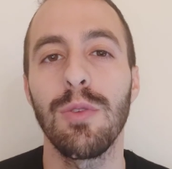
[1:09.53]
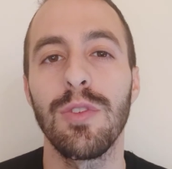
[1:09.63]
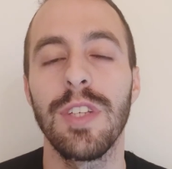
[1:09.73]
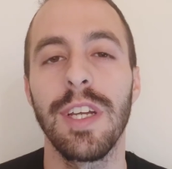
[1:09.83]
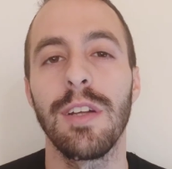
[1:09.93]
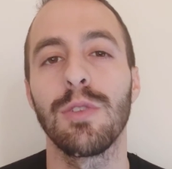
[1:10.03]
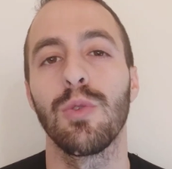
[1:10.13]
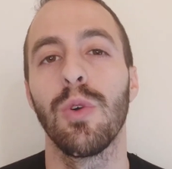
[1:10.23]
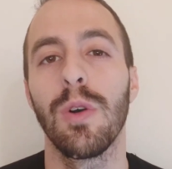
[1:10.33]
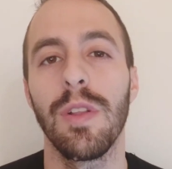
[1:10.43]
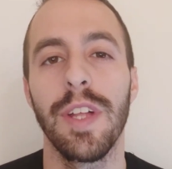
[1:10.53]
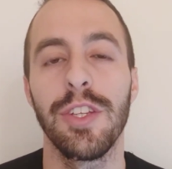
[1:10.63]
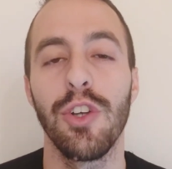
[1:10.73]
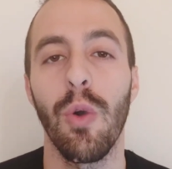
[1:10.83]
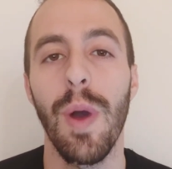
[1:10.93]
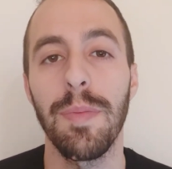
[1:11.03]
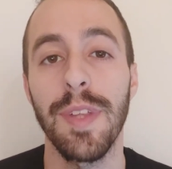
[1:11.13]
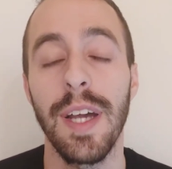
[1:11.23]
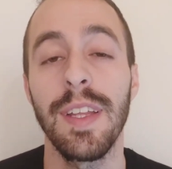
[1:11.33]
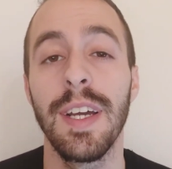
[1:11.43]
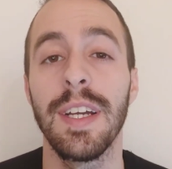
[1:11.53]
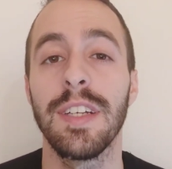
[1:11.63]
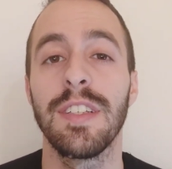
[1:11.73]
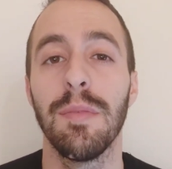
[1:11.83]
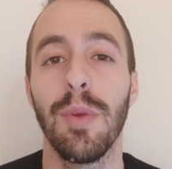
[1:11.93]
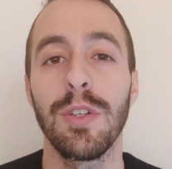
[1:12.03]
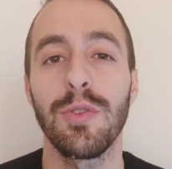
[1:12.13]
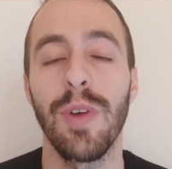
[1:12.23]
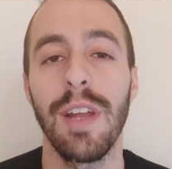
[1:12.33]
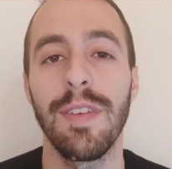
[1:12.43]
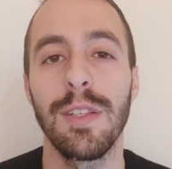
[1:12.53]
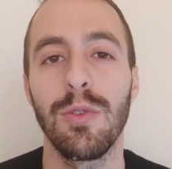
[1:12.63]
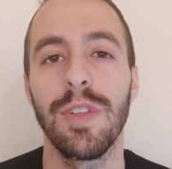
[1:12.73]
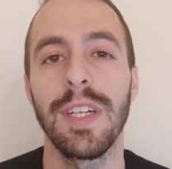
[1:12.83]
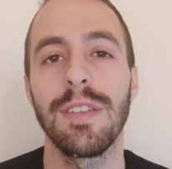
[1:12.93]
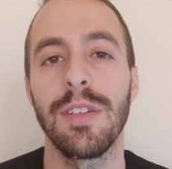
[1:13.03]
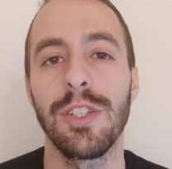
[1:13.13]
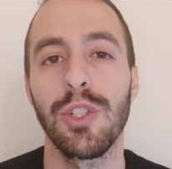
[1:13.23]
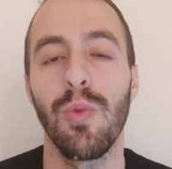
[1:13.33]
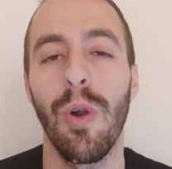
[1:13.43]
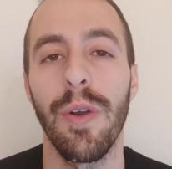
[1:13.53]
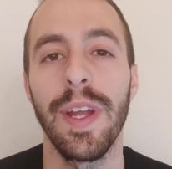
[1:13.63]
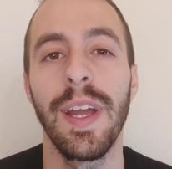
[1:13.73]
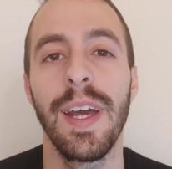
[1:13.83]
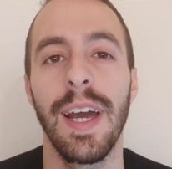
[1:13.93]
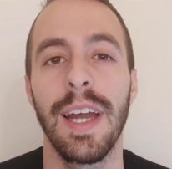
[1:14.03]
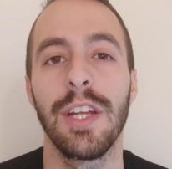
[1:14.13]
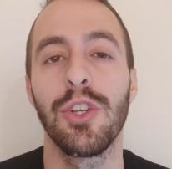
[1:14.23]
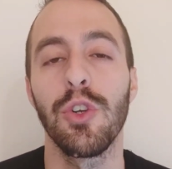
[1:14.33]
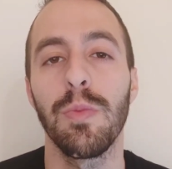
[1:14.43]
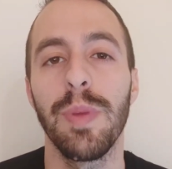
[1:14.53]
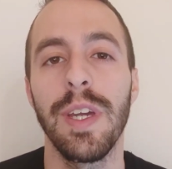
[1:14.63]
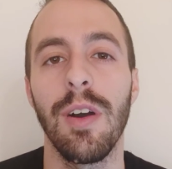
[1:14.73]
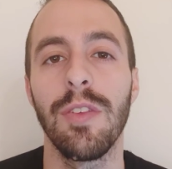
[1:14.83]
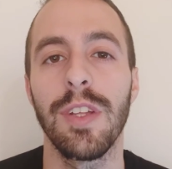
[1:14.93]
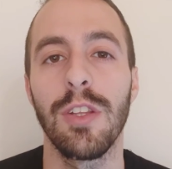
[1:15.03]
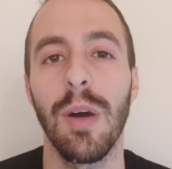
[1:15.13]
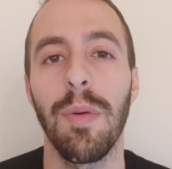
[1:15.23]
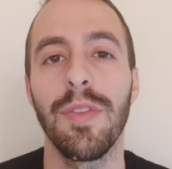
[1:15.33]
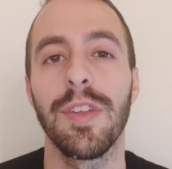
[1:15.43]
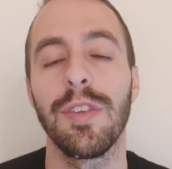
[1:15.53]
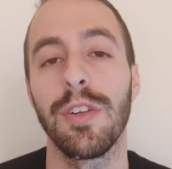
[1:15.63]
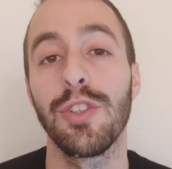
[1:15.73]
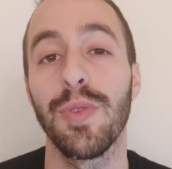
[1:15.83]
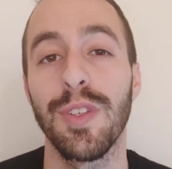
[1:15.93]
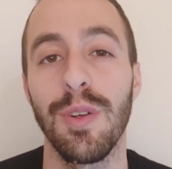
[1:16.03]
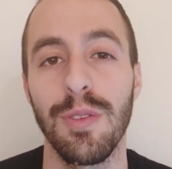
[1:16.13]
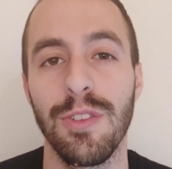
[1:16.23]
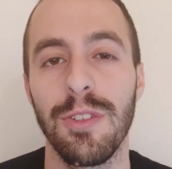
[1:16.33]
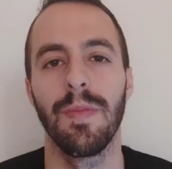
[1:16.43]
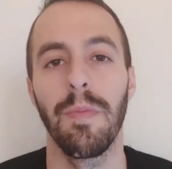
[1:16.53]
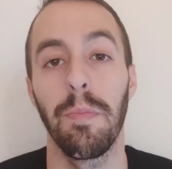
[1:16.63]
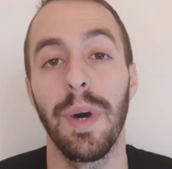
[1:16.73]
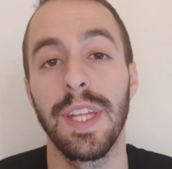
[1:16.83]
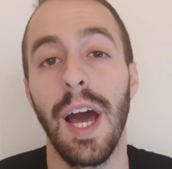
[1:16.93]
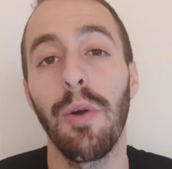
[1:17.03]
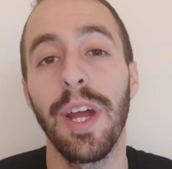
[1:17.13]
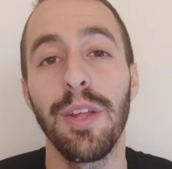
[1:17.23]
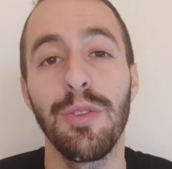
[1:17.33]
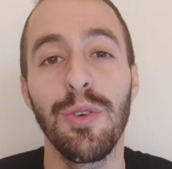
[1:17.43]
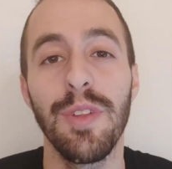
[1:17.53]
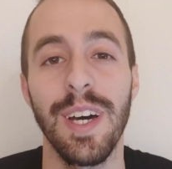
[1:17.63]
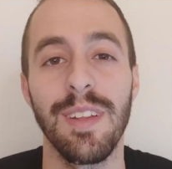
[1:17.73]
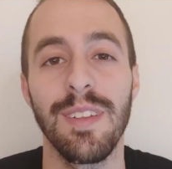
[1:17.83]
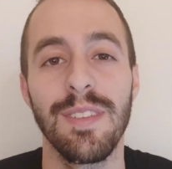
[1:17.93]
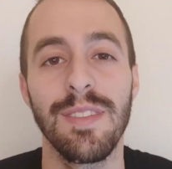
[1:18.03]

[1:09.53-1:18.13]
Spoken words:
to signal to Google that your website is the most relevant to that search query and it should be on the top of the search results. But how can you do that?